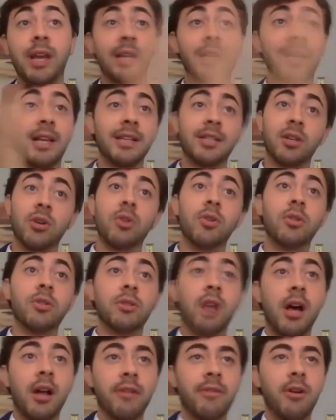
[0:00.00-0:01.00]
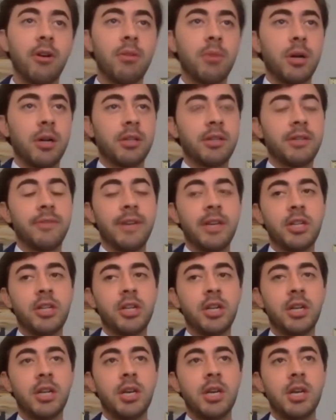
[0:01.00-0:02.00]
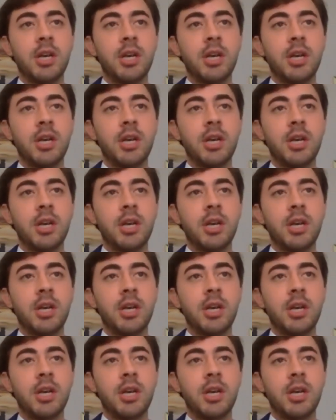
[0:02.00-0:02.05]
regulates a whole lot of hallmarks of aging.